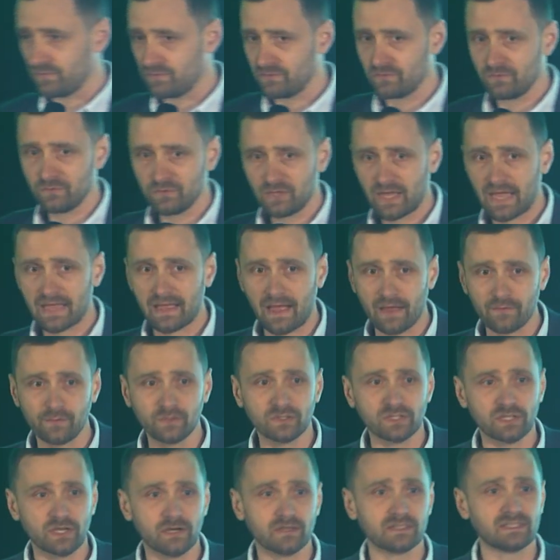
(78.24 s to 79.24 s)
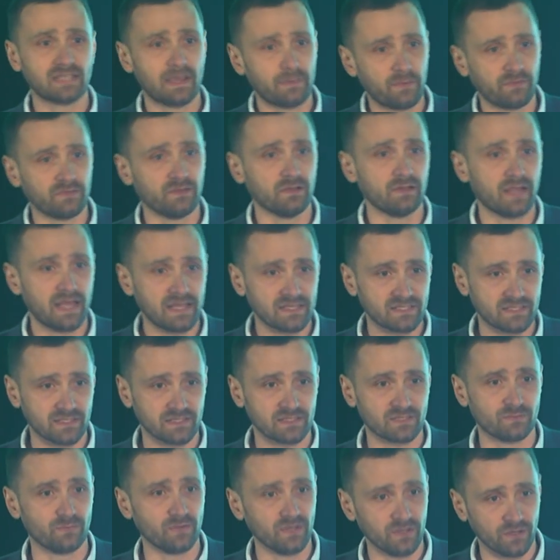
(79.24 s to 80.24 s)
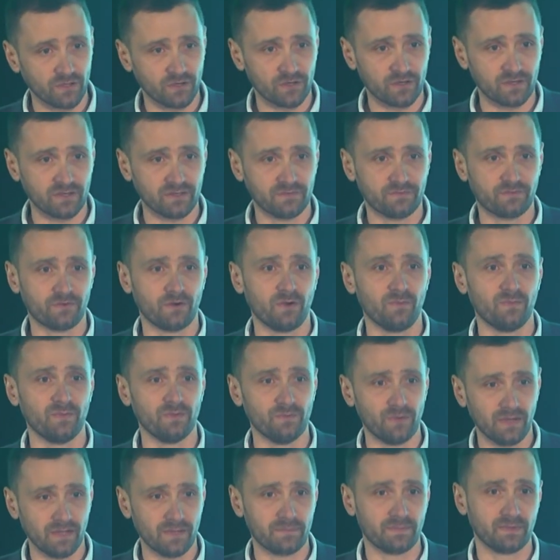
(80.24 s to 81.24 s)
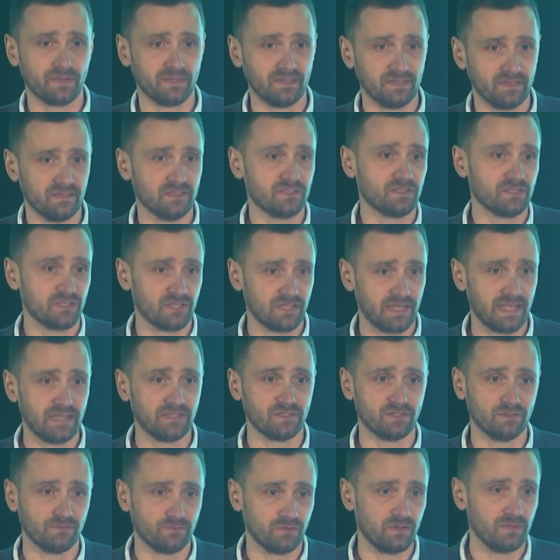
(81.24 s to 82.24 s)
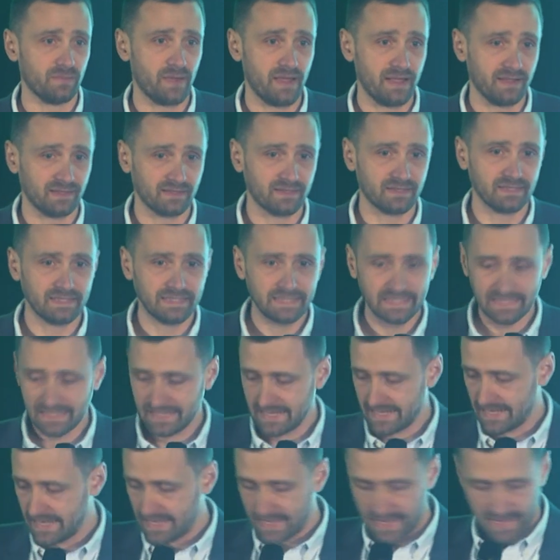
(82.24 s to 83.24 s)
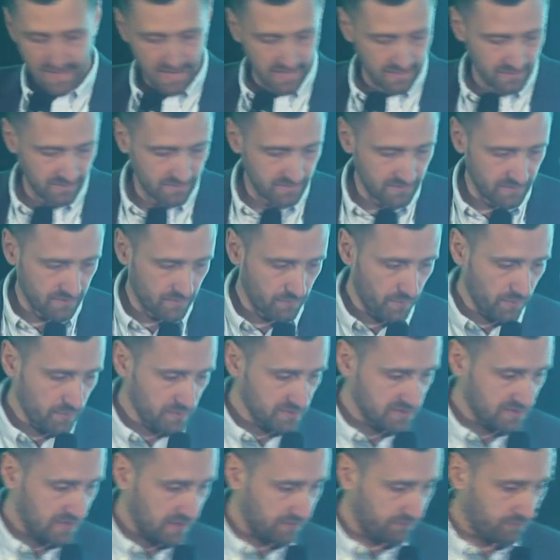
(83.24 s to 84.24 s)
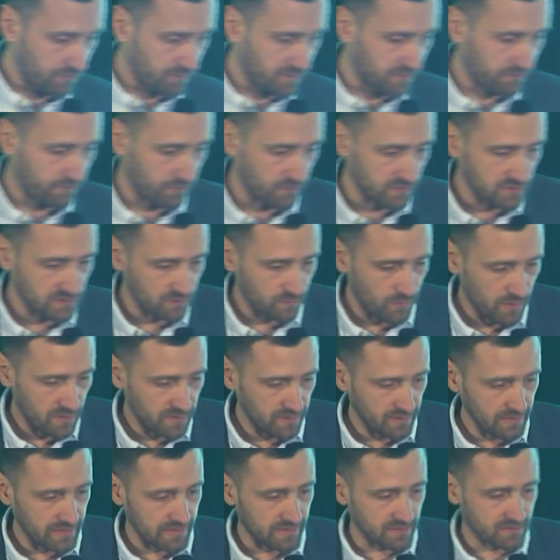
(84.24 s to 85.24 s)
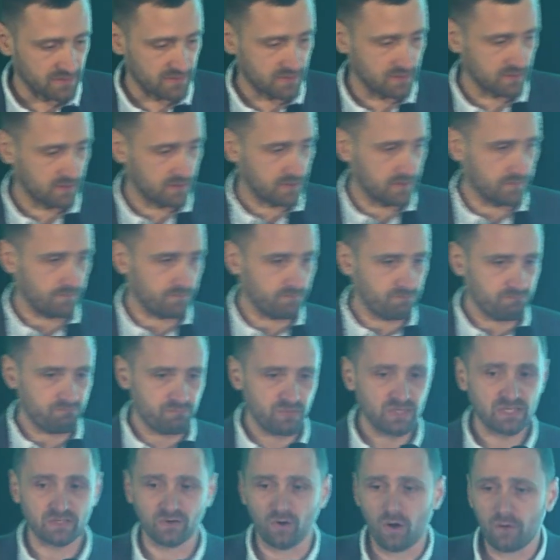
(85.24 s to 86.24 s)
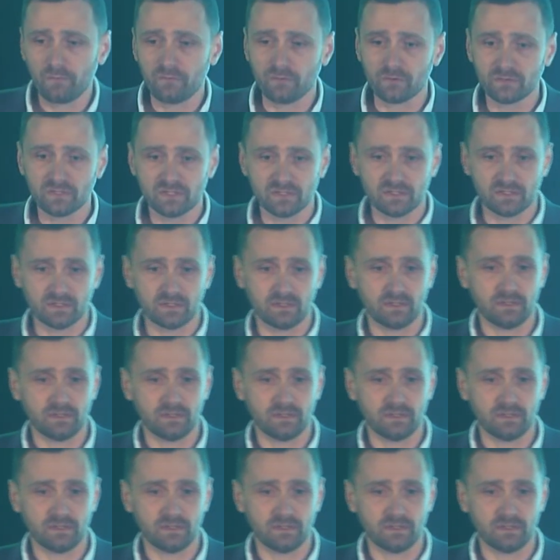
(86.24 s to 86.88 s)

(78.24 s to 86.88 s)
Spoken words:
today I will share some of the lessons we learned from developing the decision engine for the bank. And we will start from the first one. Is pretty obvious.